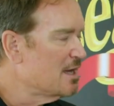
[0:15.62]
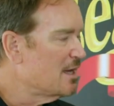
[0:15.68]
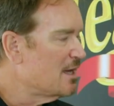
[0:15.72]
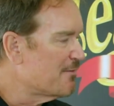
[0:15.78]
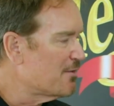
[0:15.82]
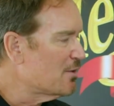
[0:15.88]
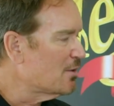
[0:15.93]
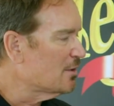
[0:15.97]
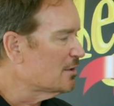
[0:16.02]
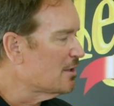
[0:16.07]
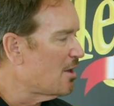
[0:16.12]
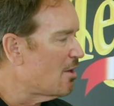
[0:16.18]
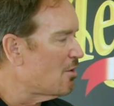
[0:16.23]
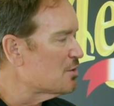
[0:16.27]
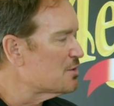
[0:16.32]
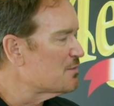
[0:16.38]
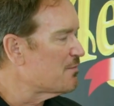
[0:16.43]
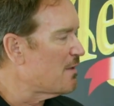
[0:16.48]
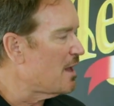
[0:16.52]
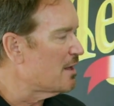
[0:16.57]
If you're a
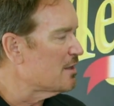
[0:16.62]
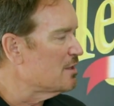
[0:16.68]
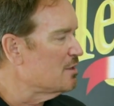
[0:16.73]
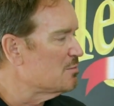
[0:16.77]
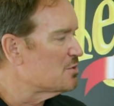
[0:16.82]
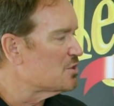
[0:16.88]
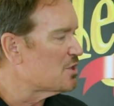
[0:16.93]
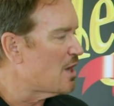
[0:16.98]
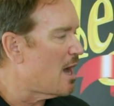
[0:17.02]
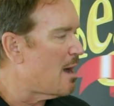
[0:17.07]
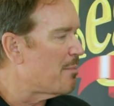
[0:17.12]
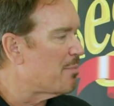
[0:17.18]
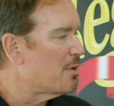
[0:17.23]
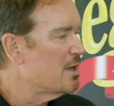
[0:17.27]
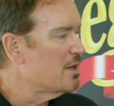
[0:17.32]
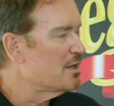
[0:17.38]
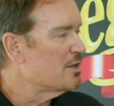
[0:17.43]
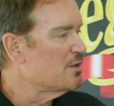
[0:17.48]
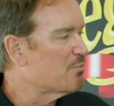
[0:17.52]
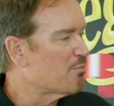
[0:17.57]
large volume
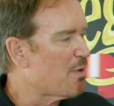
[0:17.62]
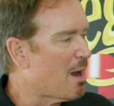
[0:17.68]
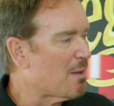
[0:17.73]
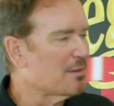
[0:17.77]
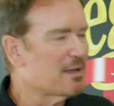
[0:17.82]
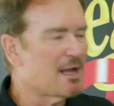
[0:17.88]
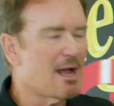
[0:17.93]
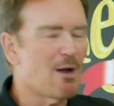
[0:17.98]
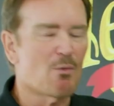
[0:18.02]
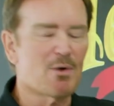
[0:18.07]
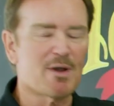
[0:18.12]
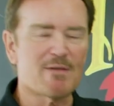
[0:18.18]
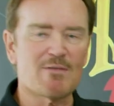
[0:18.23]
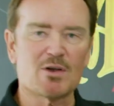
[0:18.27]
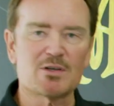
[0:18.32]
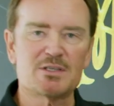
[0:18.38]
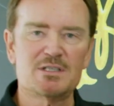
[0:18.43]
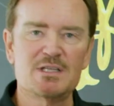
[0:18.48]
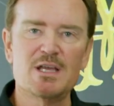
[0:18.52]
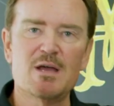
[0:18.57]
shop, you've probably got one of
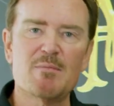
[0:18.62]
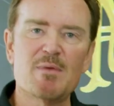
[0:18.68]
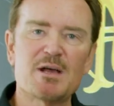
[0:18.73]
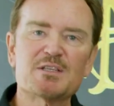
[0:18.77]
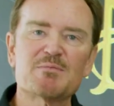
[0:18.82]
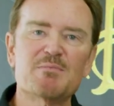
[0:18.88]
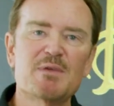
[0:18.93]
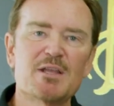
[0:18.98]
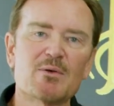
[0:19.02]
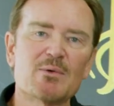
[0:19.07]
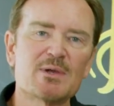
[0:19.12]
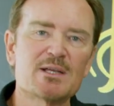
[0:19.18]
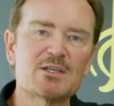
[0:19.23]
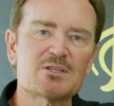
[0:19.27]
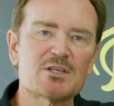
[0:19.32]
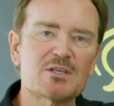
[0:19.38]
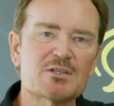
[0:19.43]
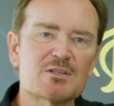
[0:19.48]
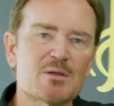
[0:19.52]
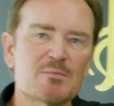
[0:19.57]
our DMS metering
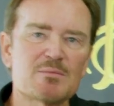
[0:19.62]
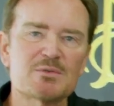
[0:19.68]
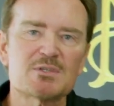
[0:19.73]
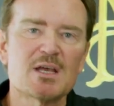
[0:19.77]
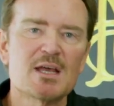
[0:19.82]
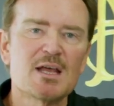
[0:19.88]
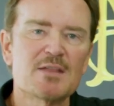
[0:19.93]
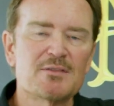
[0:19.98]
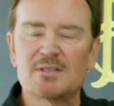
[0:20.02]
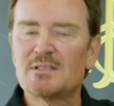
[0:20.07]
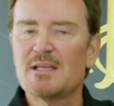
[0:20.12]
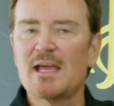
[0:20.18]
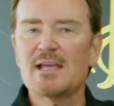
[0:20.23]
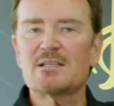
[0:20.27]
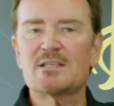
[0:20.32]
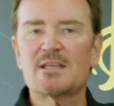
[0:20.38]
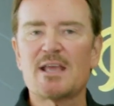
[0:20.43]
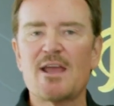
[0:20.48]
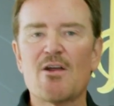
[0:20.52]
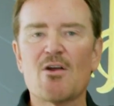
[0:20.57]
systems that
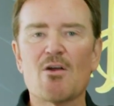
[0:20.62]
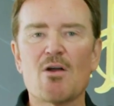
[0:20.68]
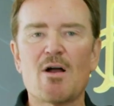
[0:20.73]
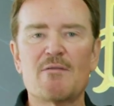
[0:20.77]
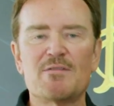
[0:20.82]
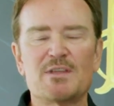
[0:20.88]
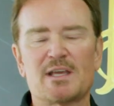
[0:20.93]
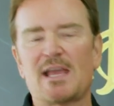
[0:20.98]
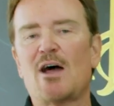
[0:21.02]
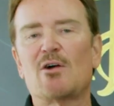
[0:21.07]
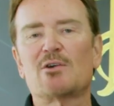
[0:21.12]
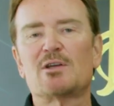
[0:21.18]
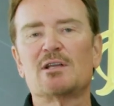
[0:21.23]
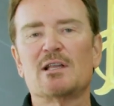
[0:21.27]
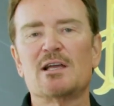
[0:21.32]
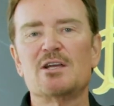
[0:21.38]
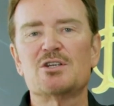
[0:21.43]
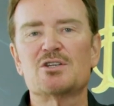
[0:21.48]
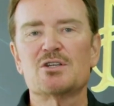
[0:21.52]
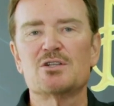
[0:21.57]
takes care of the
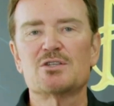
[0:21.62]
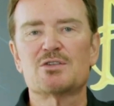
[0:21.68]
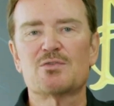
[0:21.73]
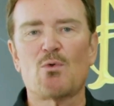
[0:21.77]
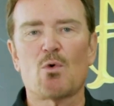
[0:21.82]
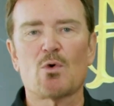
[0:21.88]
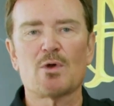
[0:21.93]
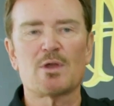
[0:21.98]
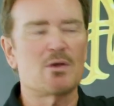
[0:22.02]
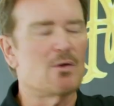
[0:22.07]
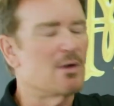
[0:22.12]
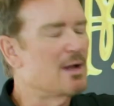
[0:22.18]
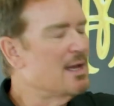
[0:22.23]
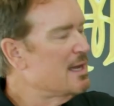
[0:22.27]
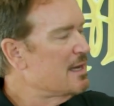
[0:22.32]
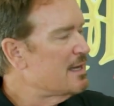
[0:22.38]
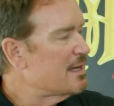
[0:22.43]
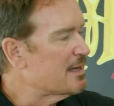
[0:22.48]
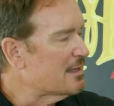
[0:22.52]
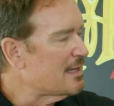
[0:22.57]
calculations for you.
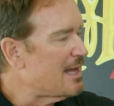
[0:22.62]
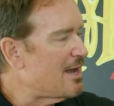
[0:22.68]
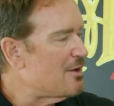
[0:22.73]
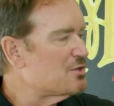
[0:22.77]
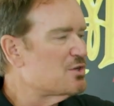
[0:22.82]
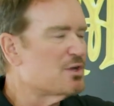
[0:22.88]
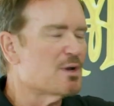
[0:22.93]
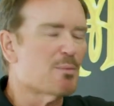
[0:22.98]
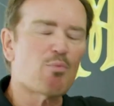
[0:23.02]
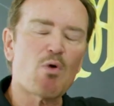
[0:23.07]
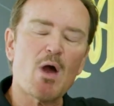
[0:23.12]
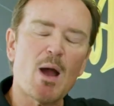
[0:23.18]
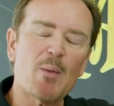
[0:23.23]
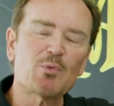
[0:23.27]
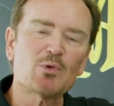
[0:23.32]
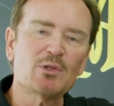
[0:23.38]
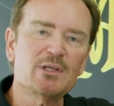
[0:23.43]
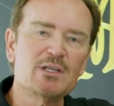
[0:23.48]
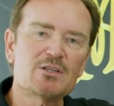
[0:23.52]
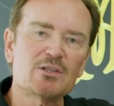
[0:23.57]
It allows you to
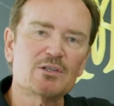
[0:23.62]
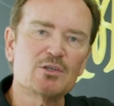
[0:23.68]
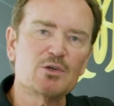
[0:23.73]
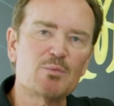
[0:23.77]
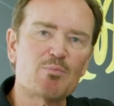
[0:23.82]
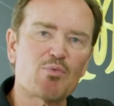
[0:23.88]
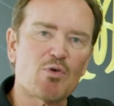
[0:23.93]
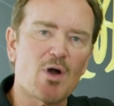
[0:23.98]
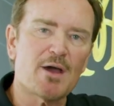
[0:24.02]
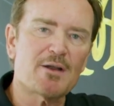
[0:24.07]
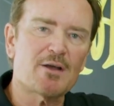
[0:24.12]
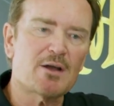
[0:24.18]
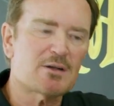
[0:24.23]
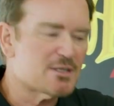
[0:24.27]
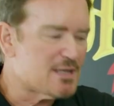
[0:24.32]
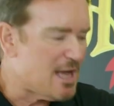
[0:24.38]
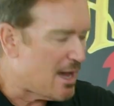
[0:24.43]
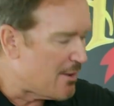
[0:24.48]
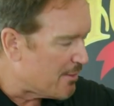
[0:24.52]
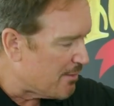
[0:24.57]
properly dilute
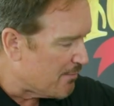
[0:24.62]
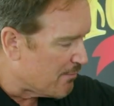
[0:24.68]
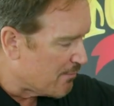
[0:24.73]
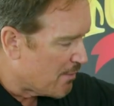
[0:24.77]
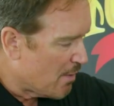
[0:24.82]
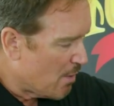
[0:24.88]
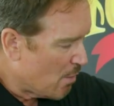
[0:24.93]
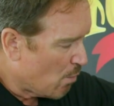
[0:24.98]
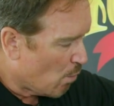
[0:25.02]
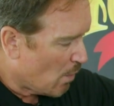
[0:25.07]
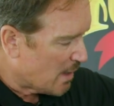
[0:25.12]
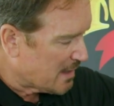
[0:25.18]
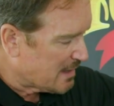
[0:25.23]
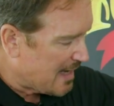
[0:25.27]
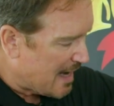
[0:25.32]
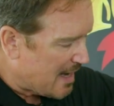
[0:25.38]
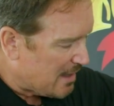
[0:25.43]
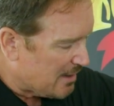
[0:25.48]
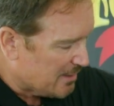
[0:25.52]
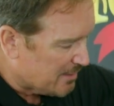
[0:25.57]
products out of 1
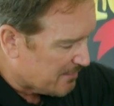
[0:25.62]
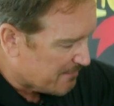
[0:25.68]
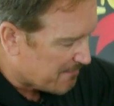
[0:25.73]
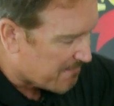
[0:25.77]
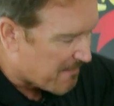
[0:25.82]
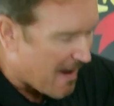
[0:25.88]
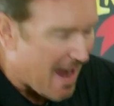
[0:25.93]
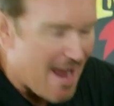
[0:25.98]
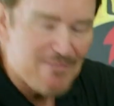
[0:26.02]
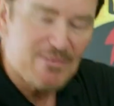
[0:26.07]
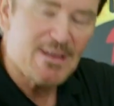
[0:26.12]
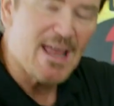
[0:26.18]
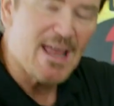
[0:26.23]
gallon, 5